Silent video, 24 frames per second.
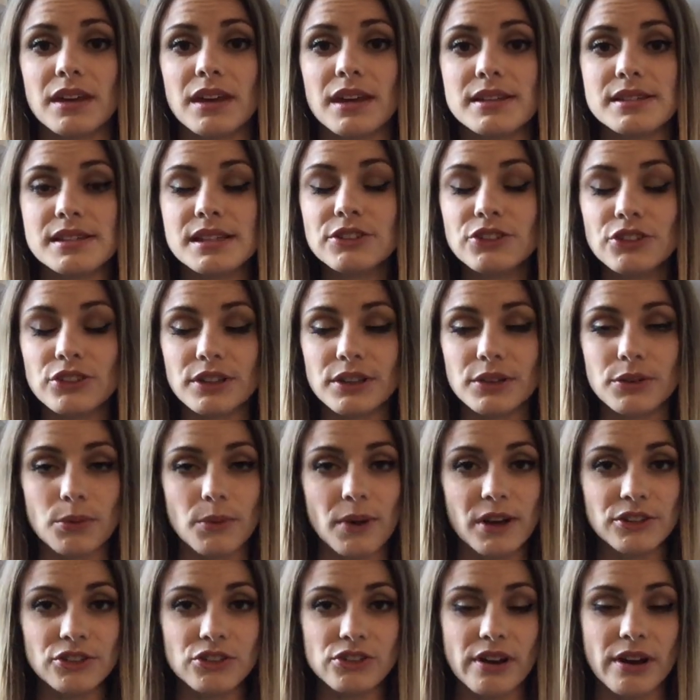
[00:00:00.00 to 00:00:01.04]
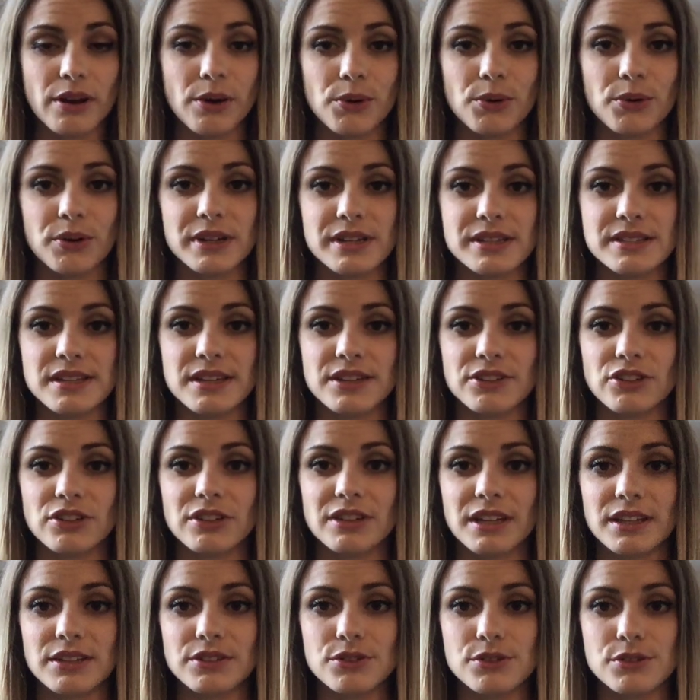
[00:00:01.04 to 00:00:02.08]
Essentially, the Watchtower organization
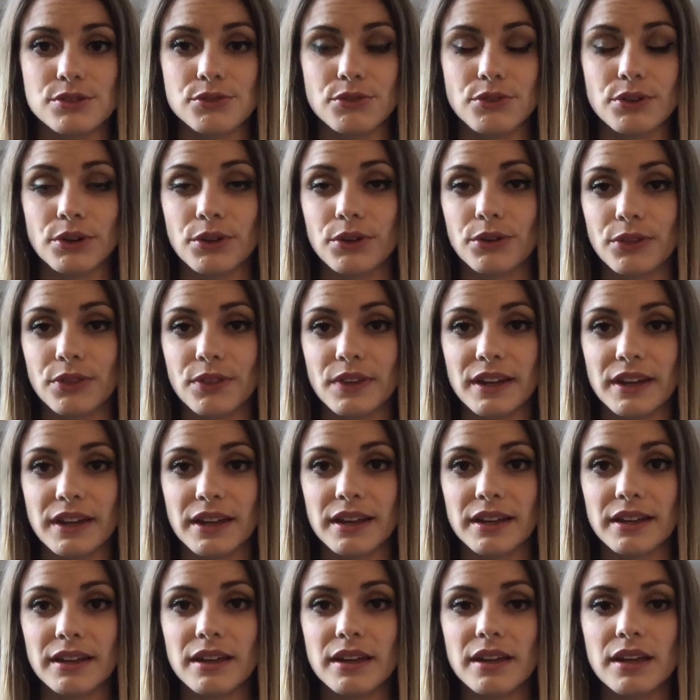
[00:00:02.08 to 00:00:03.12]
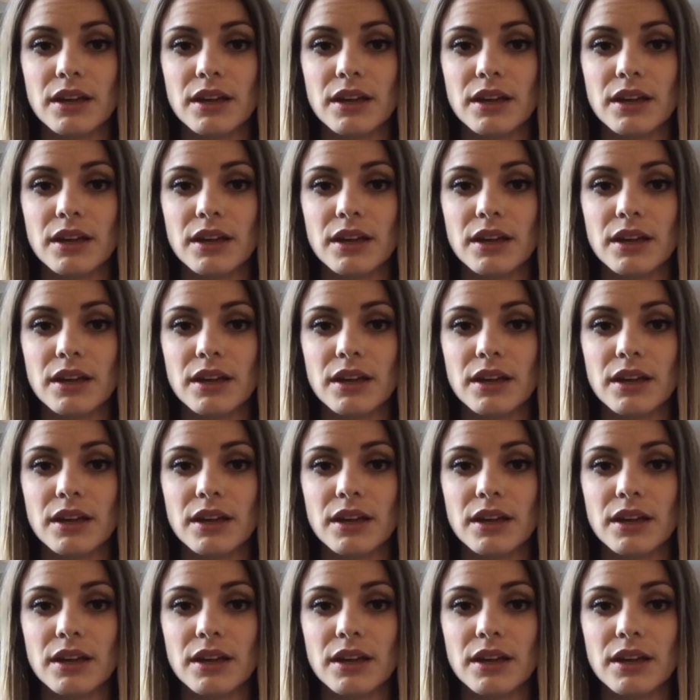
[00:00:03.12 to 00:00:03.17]
hinders critical thinking,